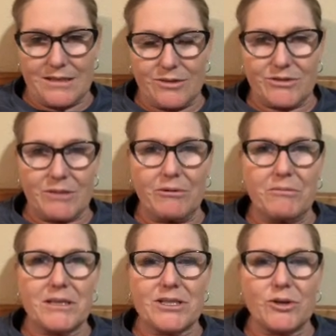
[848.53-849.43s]
So if someone
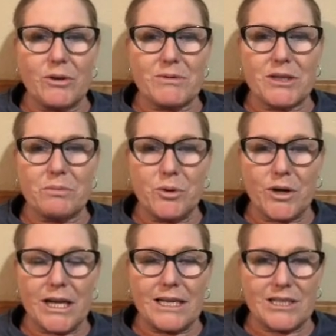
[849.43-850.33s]
wants to go up to the
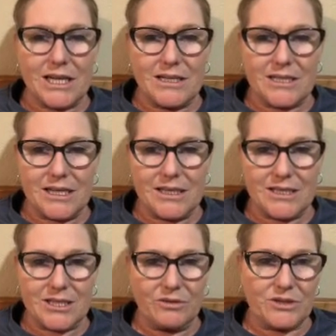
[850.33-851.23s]
board and change
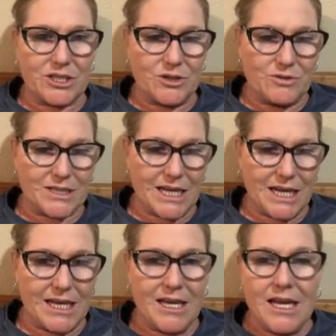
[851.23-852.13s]
it till
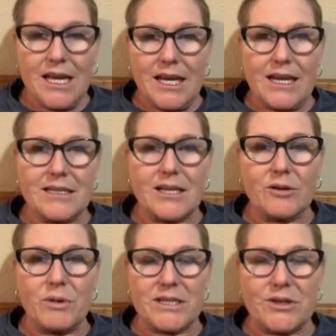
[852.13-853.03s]
Tuesday, it's on
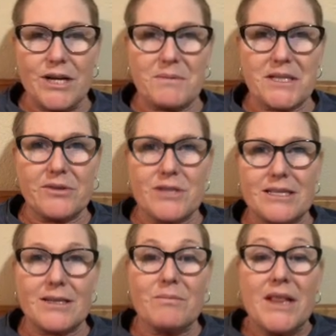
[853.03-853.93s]
Western
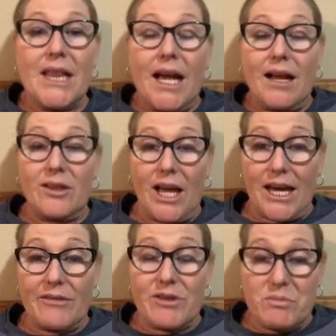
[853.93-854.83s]
absolutism. A
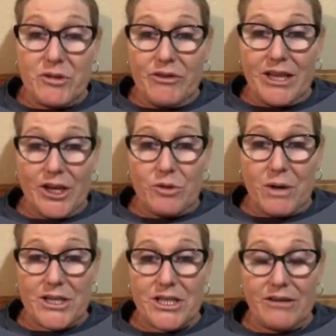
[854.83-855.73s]
lot of the movie that you're
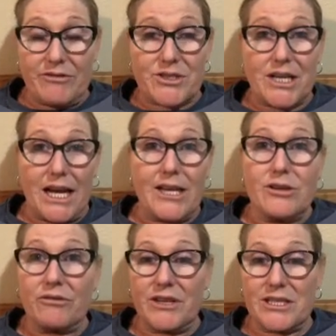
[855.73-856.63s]
watching on Versailles, and
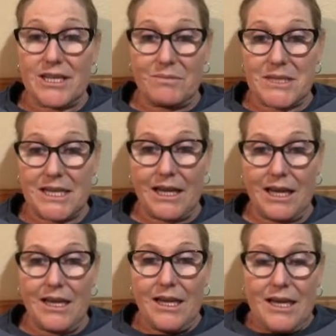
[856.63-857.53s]
you'll finish it up
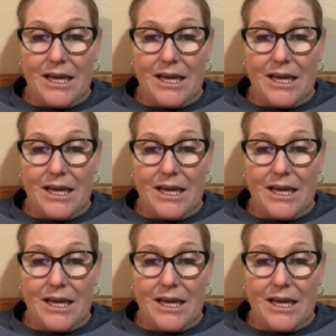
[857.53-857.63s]
today,